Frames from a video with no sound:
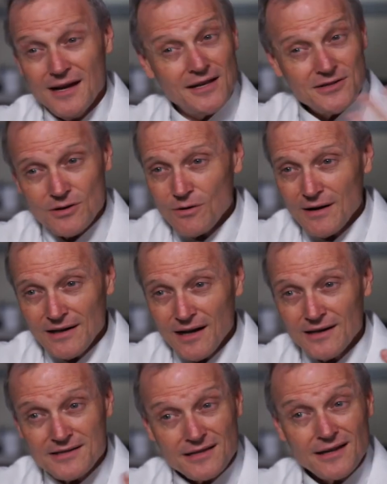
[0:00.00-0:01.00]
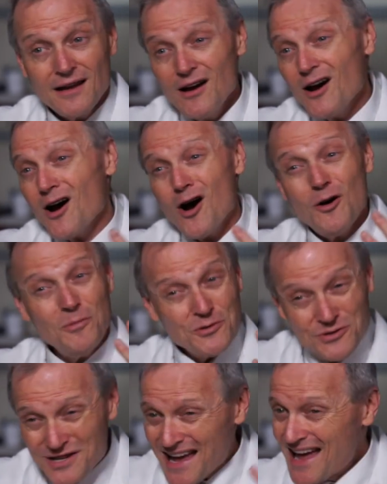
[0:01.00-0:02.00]
And so, quite honestly,
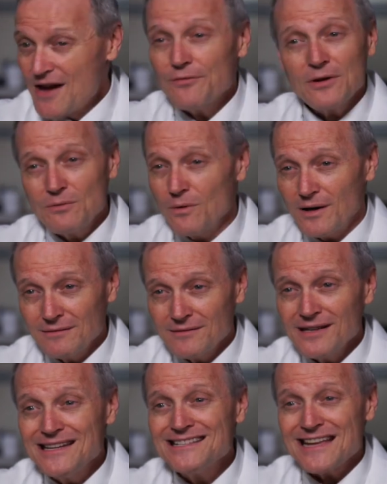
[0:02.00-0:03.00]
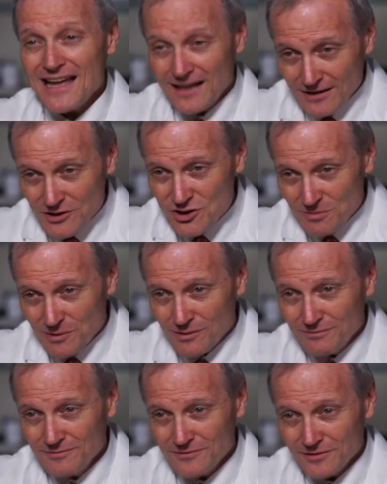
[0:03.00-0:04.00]
almost everyone is
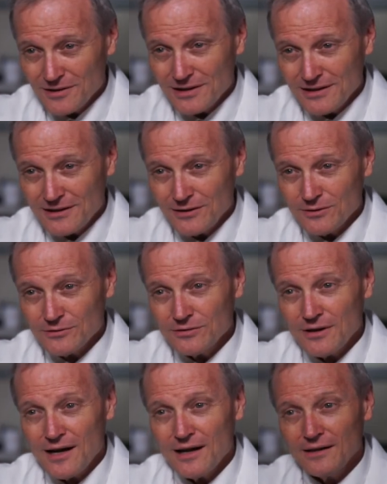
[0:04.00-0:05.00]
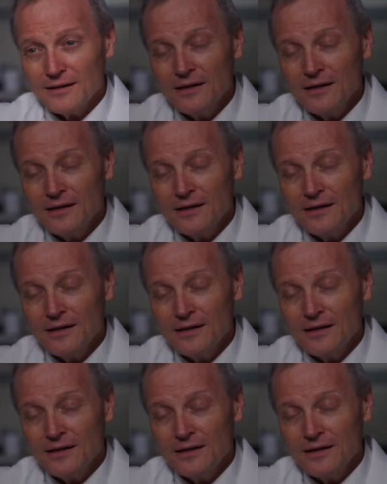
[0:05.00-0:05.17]
eligible for a clinical trial.